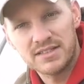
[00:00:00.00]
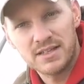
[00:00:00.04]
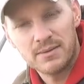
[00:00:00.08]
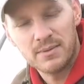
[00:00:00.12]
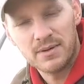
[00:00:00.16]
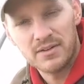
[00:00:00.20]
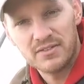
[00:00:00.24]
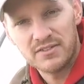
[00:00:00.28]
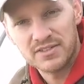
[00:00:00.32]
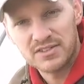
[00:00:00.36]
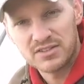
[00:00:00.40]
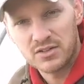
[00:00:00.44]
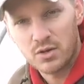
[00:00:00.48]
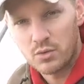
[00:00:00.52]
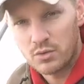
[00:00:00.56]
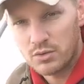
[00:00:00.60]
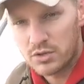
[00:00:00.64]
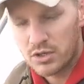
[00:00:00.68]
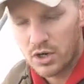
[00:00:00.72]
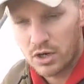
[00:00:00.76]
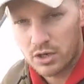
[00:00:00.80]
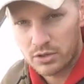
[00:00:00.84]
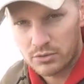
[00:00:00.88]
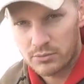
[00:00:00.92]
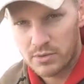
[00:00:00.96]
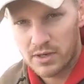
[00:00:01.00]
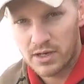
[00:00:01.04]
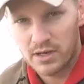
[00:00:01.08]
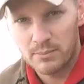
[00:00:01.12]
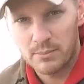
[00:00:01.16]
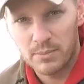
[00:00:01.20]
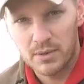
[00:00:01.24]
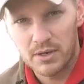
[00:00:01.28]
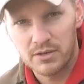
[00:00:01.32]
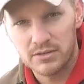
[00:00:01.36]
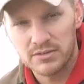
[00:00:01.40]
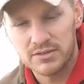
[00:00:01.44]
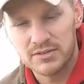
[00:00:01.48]
Some of it's old
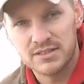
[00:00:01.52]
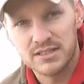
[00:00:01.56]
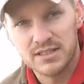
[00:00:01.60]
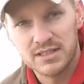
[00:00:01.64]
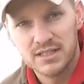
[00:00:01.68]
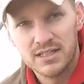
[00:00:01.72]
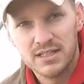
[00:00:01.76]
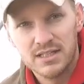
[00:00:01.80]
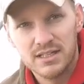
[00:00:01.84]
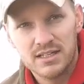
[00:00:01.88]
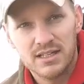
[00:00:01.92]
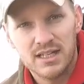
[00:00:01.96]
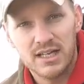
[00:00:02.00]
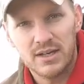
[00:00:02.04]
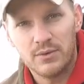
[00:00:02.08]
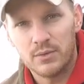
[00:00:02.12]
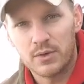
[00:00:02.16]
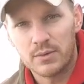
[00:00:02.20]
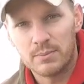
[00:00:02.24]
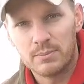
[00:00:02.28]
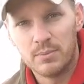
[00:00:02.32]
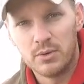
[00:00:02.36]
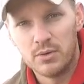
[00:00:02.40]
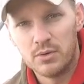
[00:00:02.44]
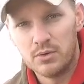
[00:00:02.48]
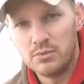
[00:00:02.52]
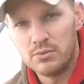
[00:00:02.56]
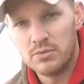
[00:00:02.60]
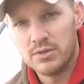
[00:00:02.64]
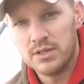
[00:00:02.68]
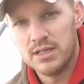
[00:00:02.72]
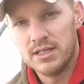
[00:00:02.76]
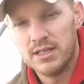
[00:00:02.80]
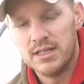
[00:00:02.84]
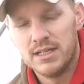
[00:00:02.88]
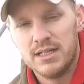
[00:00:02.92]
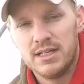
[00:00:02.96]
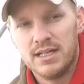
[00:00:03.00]
guardrail posts that were
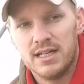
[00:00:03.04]
pulled,